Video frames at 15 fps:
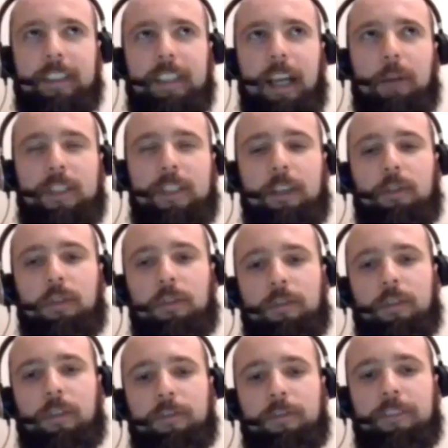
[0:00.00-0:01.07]
outside of
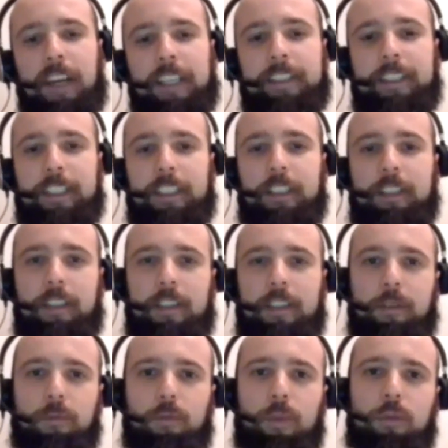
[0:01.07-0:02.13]
fighting,
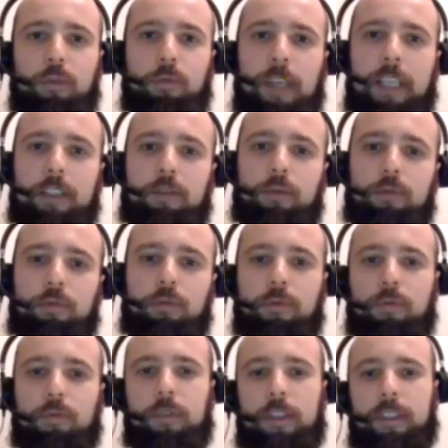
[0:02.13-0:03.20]
what do you like to
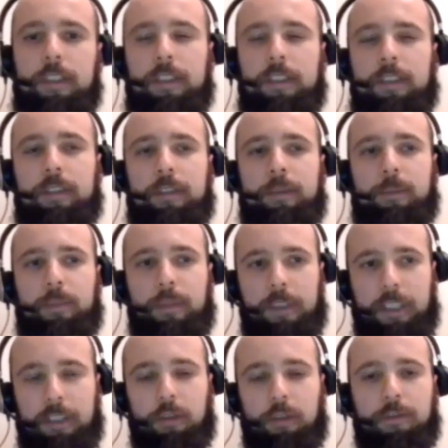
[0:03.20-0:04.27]
do
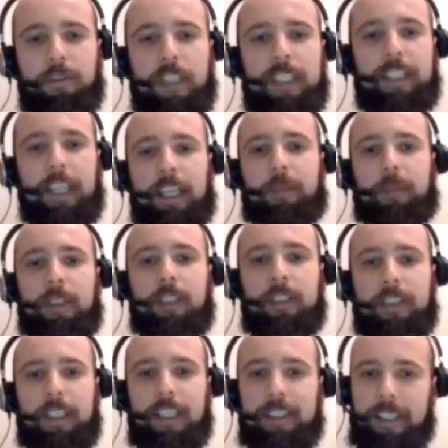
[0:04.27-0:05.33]
in your free time?
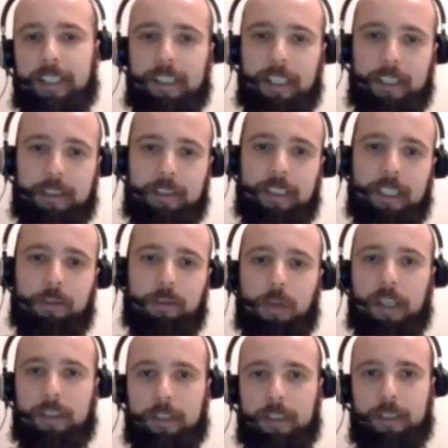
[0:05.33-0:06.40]
Let's say that you
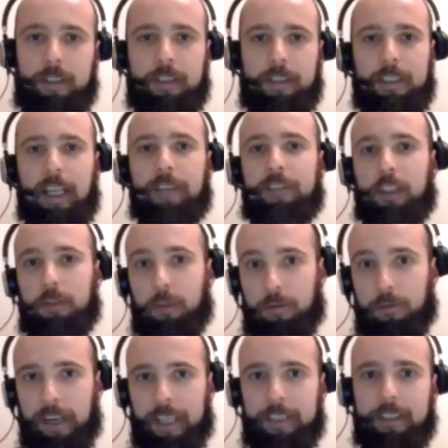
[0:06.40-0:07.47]
are after your
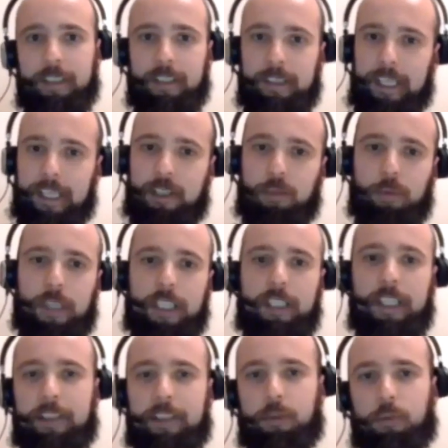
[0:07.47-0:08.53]
fight in next
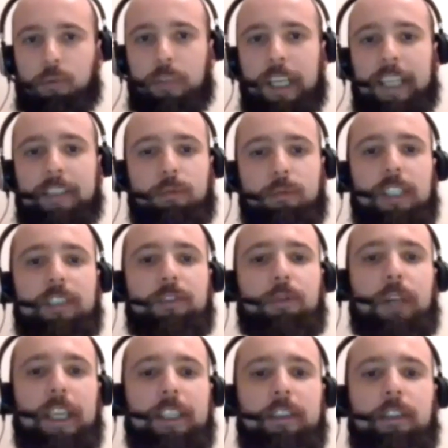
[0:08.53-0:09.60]
week and you can't really
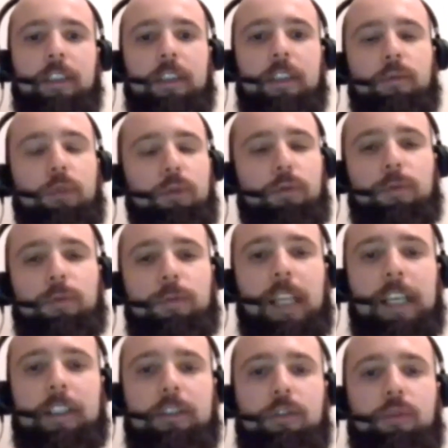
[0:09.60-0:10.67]
train. What do you
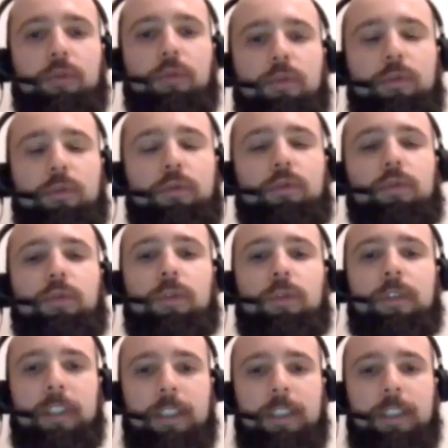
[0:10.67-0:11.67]
like to do?